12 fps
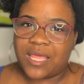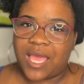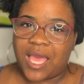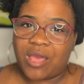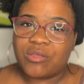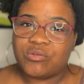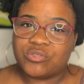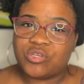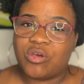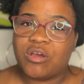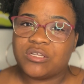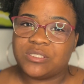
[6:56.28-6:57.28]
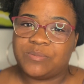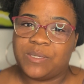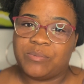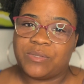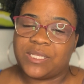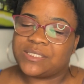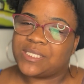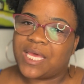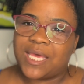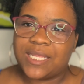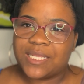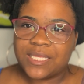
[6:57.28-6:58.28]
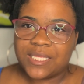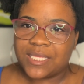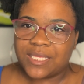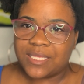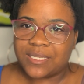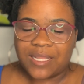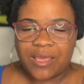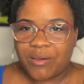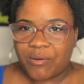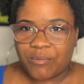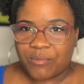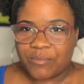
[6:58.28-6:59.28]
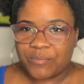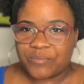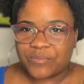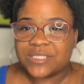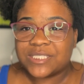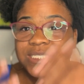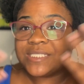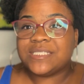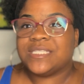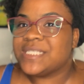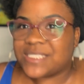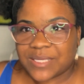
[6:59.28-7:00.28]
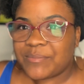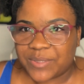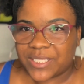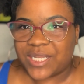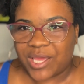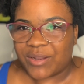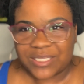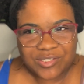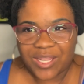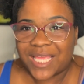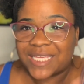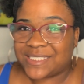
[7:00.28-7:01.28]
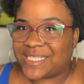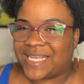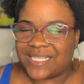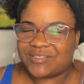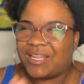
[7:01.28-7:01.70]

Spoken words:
how you talk to people. That's not, no. Just simply no. That's all I can say.